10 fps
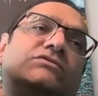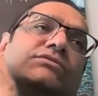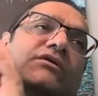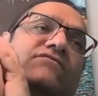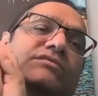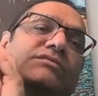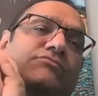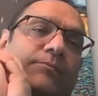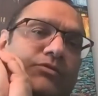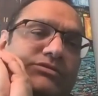services
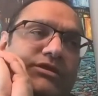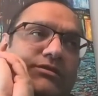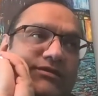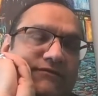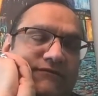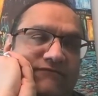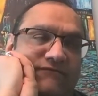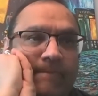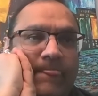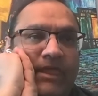representative
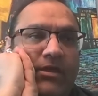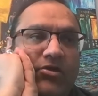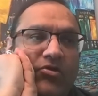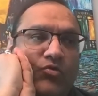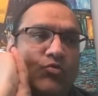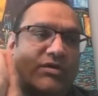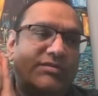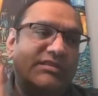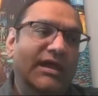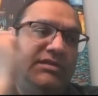who
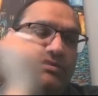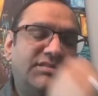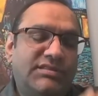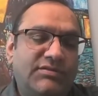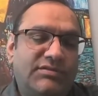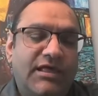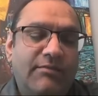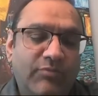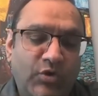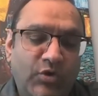is licensed to sell
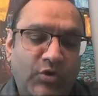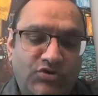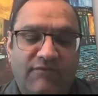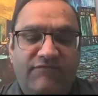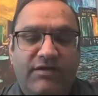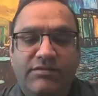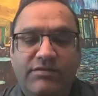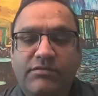mutual funds